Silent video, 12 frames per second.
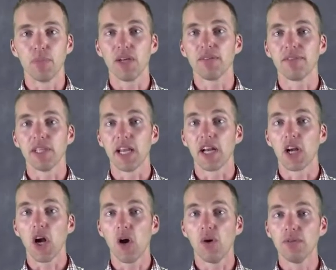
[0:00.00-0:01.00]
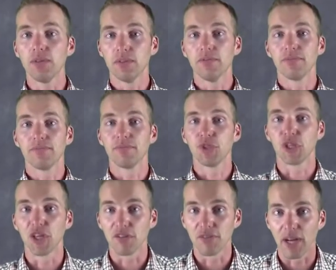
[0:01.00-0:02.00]
Well, if you let it go, you're
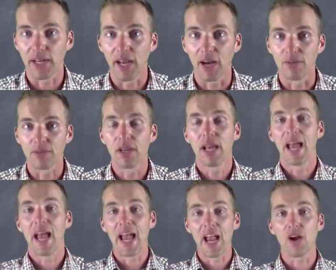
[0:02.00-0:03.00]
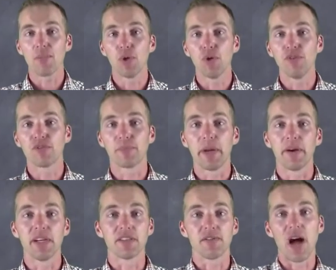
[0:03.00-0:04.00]
going to find out. Air moves from
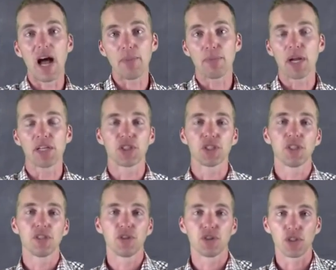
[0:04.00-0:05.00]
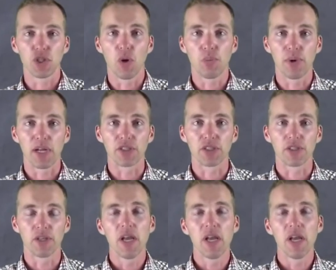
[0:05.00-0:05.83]
areas of high pressure to low pressure.